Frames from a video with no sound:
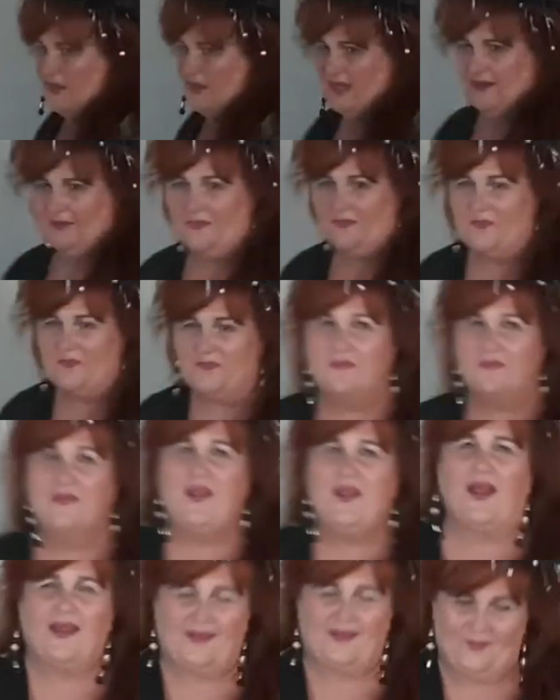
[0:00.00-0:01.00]
better.
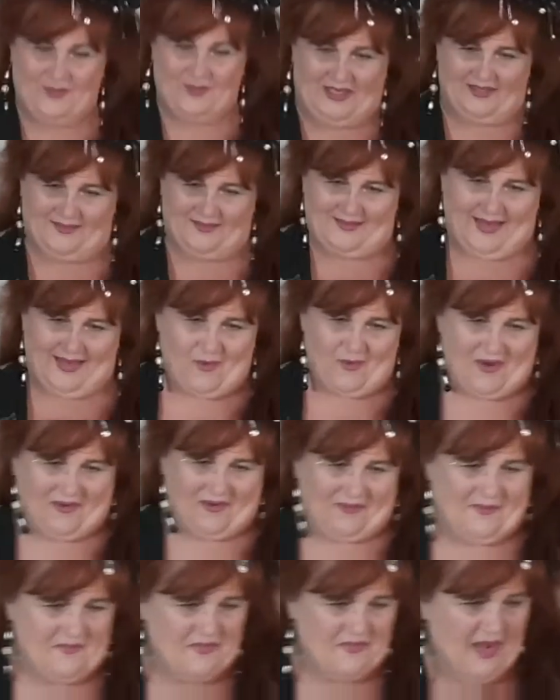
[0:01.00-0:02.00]
All right, we can carry
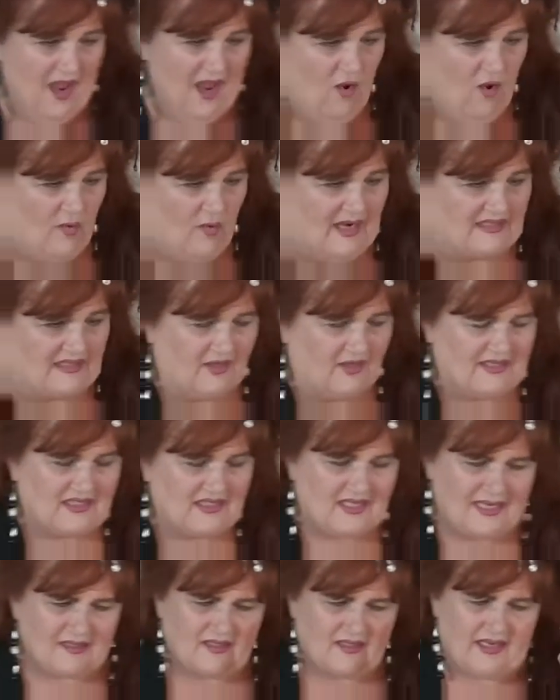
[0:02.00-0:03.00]
on. All right, so it
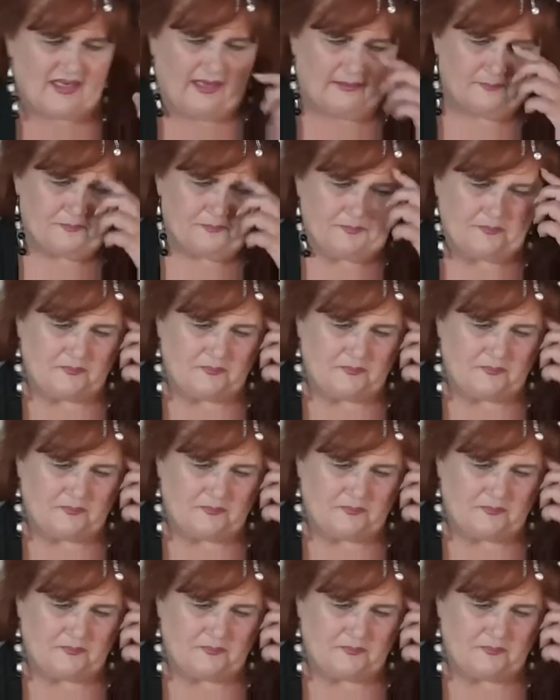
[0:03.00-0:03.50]
says here,